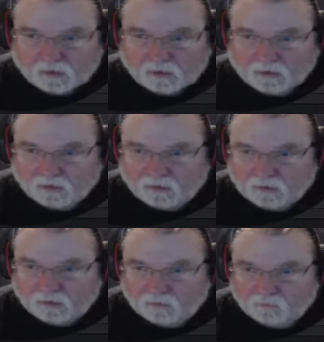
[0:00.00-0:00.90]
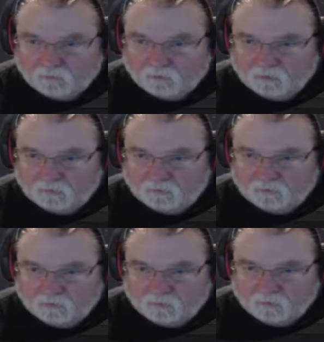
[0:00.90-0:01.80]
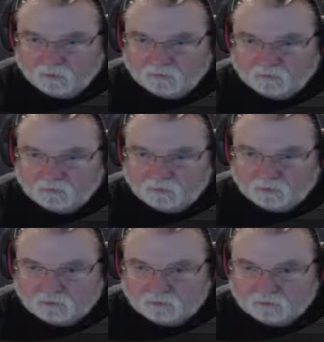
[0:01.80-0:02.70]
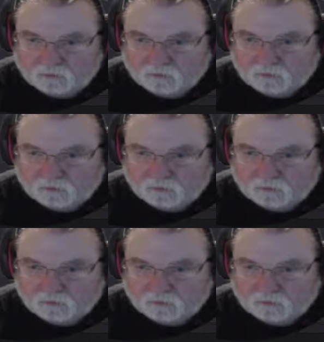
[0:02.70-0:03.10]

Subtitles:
And I want to go into the brush controls,